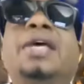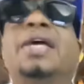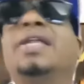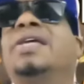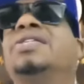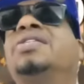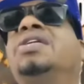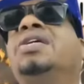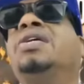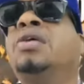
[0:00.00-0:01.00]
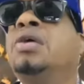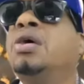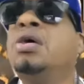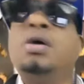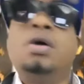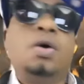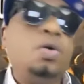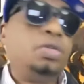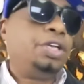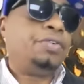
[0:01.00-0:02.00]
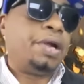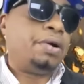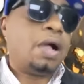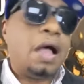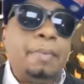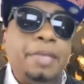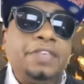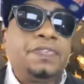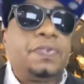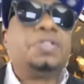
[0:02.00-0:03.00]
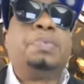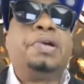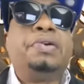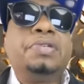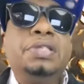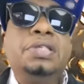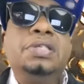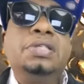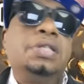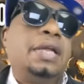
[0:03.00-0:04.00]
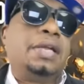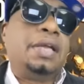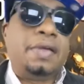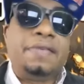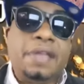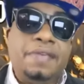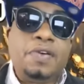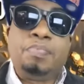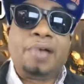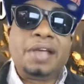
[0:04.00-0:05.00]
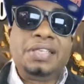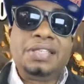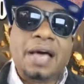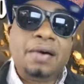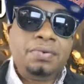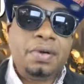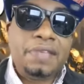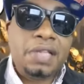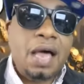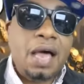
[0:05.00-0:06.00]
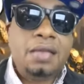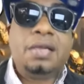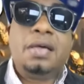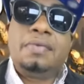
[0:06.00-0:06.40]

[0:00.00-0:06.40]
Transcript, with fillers: in and they see Holy Grail comics, first appearances, and they, if they feel priced out of a lot,